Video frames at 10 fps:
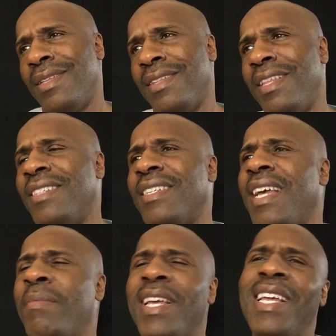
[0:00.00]
this, I
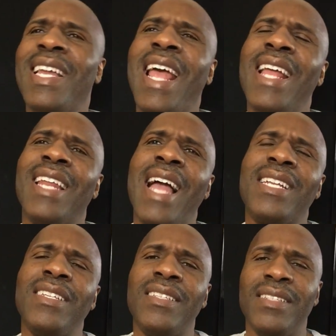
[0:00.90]
mean, it, it ain't like
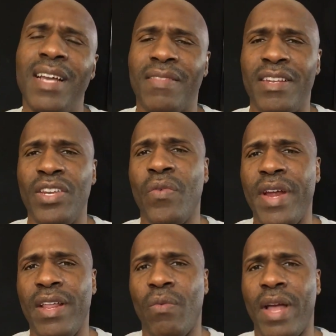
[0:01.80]
this is nothing new
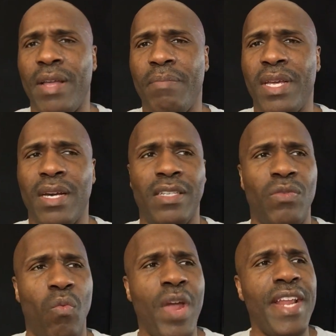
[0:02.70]
anyway, because
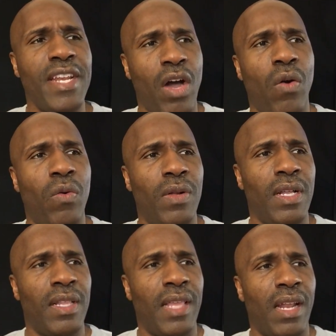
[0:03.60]
we know
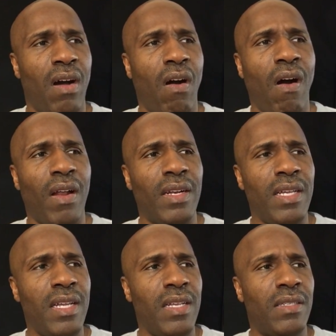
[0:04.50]
that all of
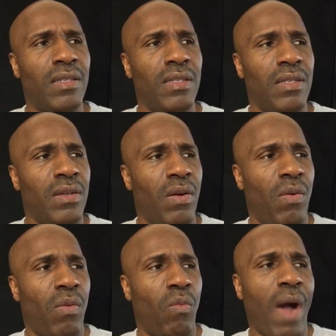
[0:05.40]
these
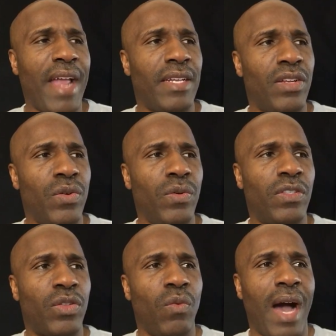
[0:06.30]
white dudes
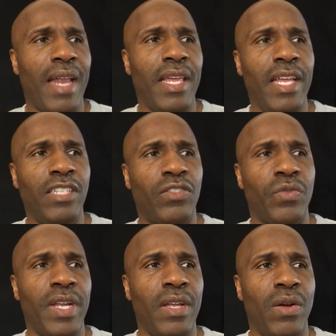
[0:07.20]
throughout
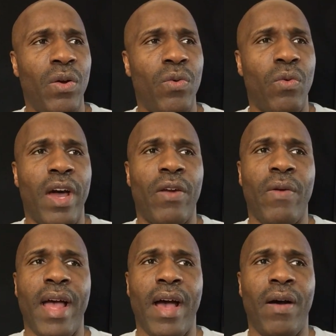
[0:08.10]
history who run
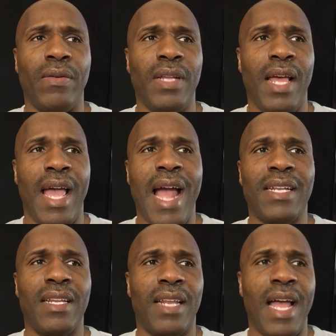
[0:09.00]
around
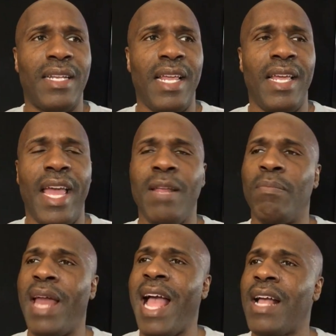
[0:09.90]
acting like they hate
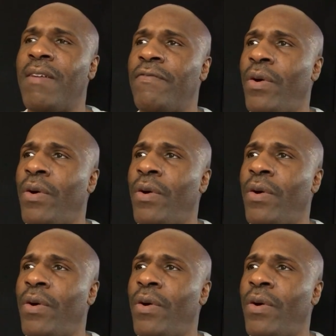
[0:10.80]
black